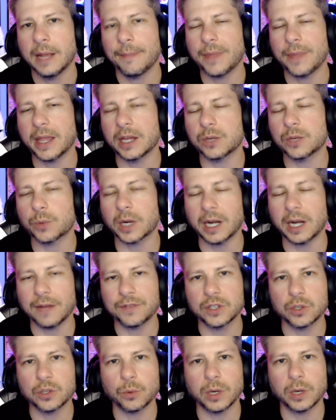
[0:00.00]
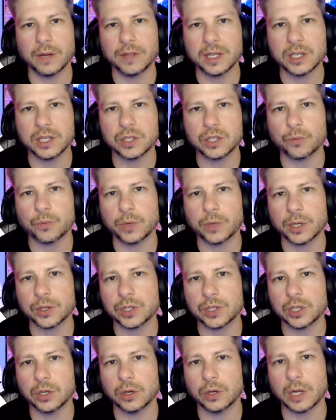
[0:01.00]
And we're gonna have to do one of these real
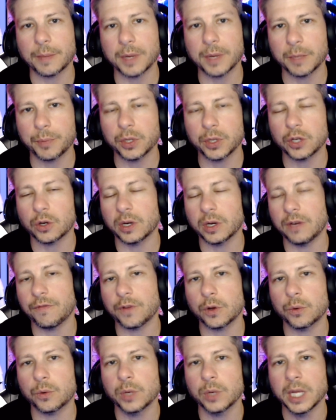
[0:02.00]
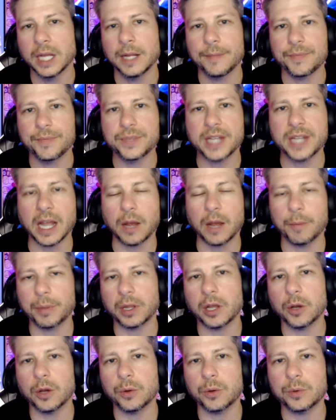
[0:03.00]
soon. I'm gonna put your info down
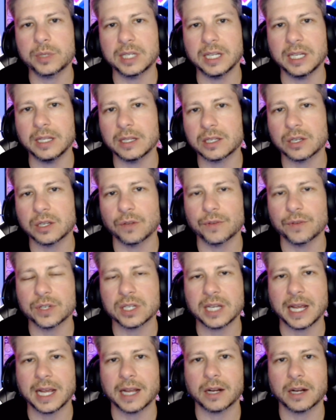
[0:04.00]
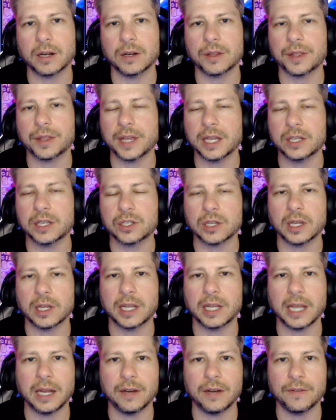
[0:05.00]
below. T the Silver Stacker, thanks
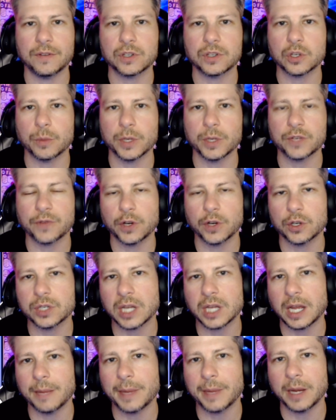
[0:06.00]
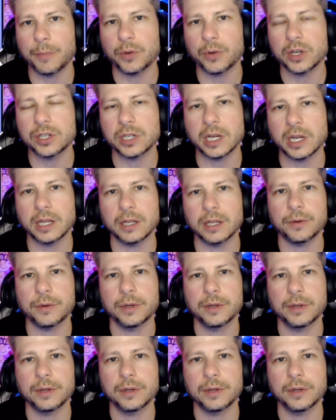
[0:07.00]
again so much for your time. I appreciate you.